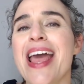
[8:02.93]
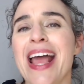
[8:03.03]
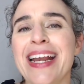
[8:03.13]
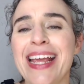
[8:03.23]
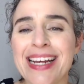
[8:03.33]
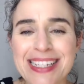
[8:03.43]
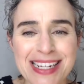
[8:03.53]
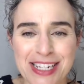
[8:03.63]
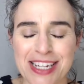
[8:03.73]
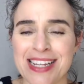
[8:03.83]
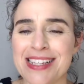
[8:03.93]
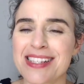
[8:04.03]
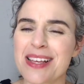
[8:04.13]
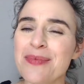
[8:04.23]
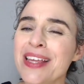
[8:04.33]
And in addition,
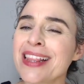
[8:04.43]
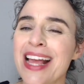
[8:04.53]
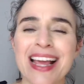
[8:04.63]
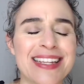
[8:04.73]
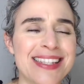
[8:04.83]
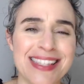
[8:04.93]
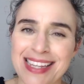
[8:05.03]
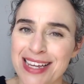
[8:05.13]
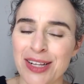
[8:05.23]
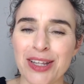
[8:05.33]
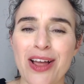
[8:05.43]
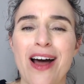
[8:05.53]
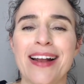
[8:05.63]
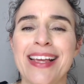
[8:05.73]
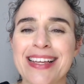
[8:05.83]
something that I see a
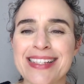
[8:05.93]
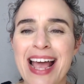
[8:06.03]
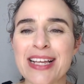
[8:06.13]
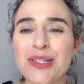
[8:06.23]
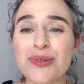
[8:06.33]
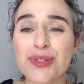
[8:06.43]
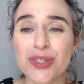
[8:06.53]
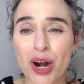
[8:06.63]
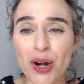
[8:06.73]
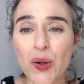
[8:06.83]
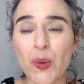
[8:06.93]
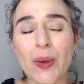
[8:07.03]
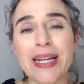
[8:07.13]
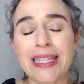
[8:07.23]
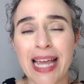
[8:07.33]
lot is as you start
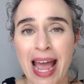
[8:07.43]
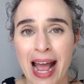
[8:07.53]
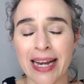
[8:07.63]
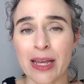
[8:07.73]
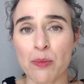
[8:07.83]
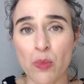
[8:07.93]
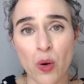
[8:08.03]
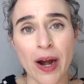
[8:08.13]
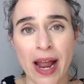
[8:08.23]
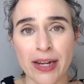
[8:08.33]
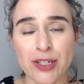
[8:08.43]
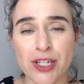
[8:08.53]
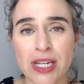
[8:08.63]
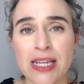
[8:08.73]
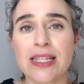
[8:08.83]
quickly adding more
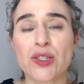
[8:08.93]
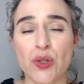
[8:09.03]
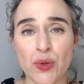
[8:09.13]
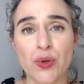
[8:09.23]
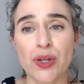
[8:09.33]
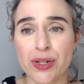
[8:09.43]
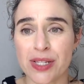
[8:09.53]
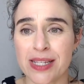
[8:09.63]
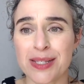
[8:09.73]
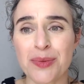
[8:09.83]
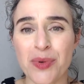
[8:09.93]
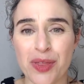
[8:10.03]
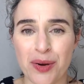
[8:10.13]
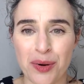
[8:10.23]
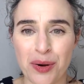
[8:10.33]
energy to your system
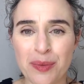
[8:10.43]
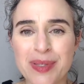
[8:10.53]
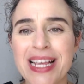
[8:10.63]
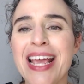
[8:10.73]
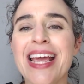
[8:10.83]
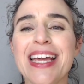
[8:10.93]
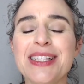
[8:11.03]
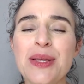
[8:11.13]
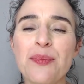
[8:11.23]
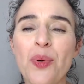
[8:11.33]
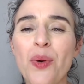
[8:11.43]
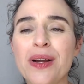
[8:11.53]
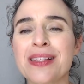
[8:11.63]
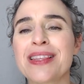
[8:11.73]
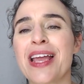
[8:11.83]
with herbs, it's
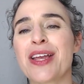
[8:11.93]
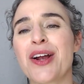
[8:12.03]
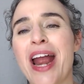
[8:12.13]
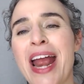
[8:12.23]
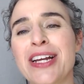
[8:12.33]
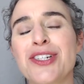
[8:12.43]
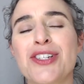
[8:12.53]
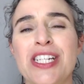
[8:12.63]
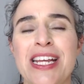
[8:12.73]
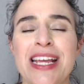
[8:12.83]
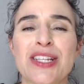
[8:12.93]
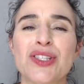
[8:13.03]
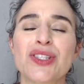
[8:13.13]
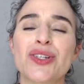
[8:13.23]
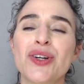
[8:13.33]
important that your energy is
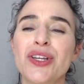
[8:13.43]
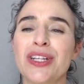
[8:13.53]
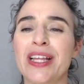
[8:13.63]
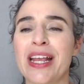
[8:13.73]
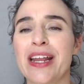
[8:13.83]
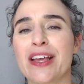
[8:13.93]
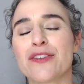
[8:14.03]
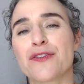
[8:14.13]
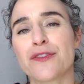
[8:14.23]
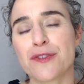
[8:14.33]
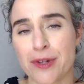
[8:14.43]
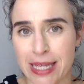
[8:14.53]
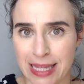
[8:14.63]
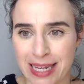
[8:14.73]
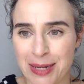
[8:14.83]
circulating
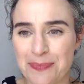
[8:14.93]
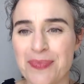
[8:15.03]
freely.